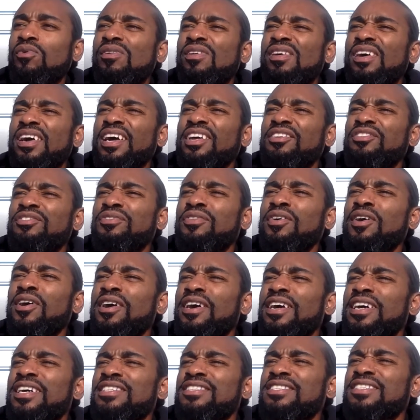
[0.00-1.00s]
as
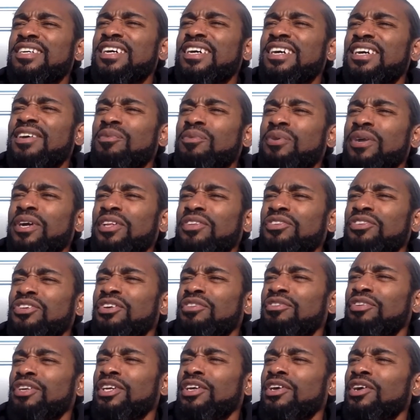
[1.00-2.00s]
far as uh,
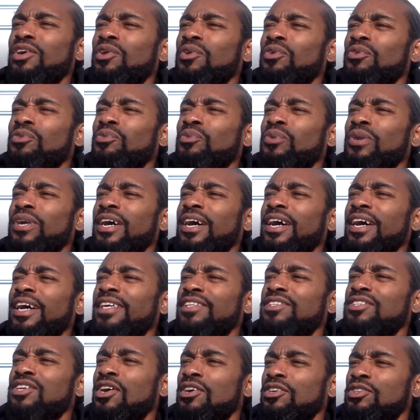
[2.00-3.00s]
relativity goes, when I
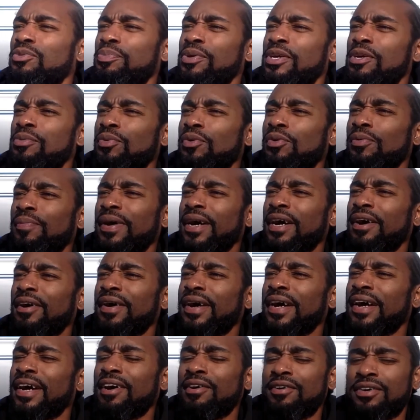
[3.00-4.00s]
talk to people about
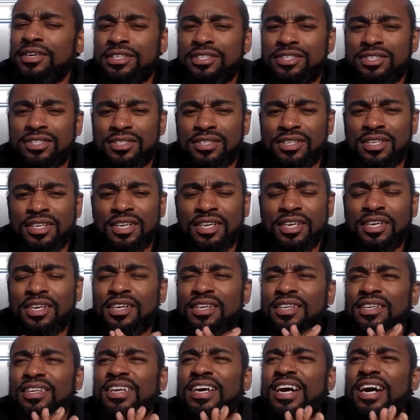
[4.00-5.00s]
how it's
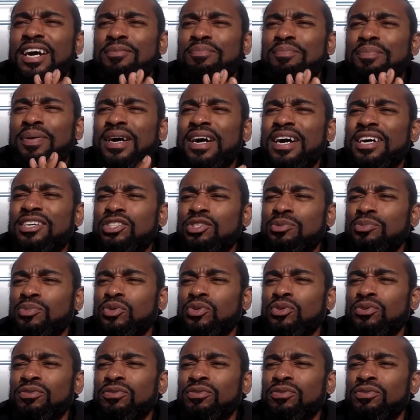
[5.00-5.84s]
not possible